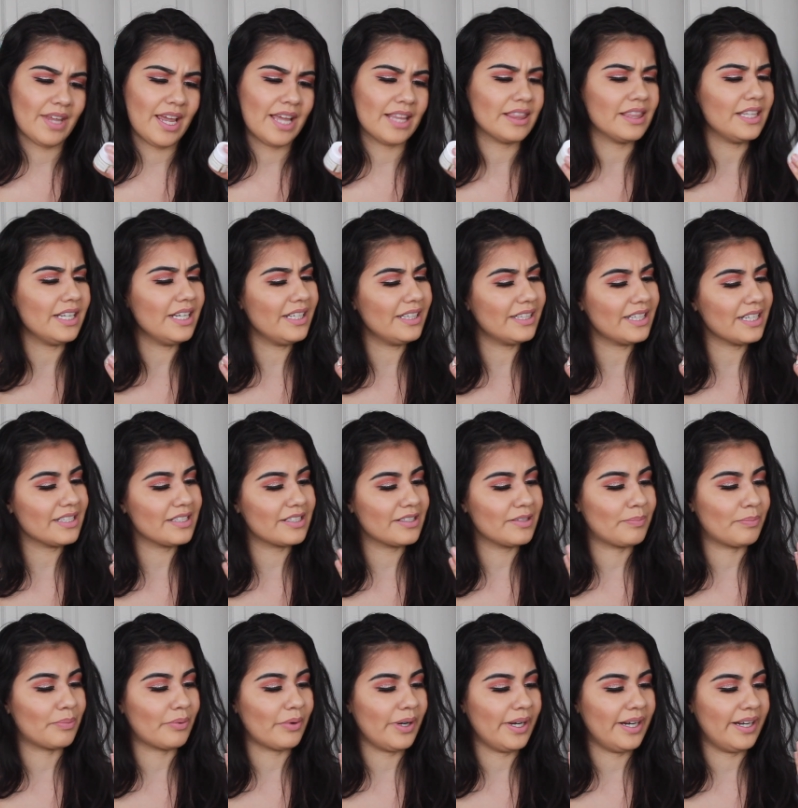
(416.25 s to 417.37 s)
I think that's the
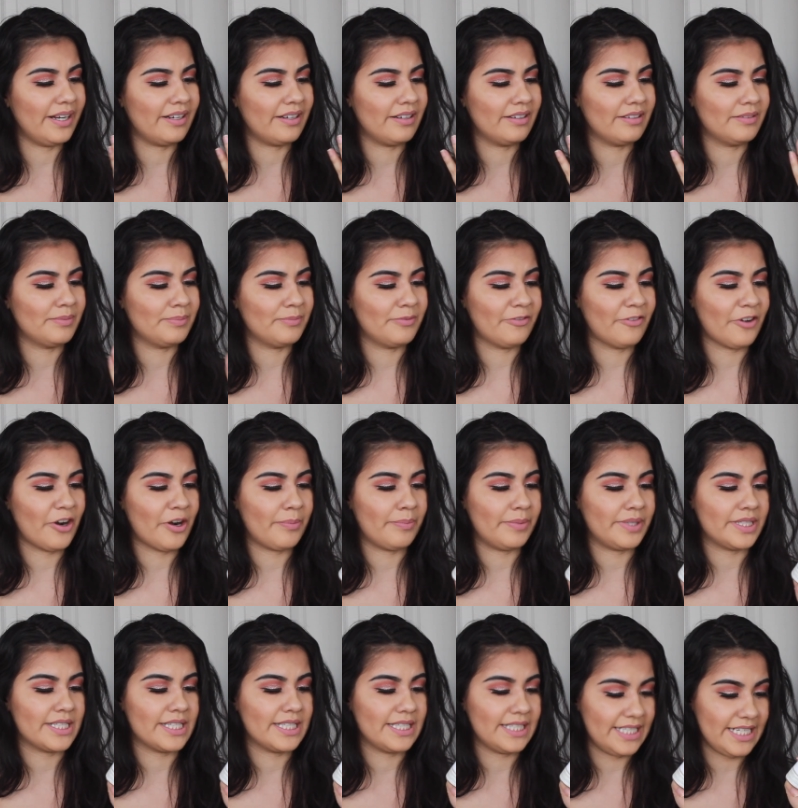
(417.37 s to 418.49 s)
brand.
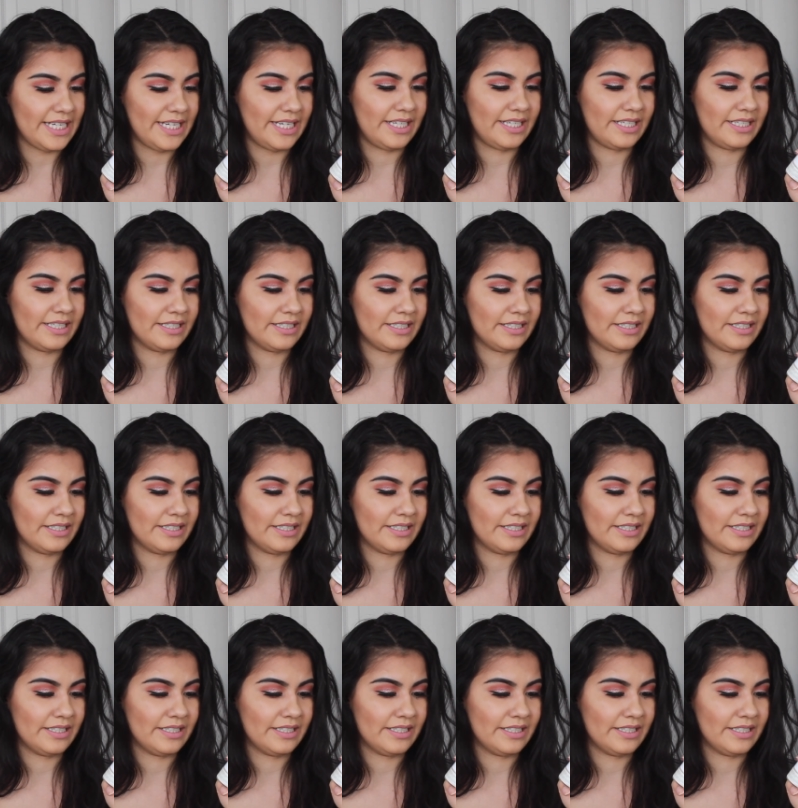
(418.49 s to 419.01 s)
Pharmacy.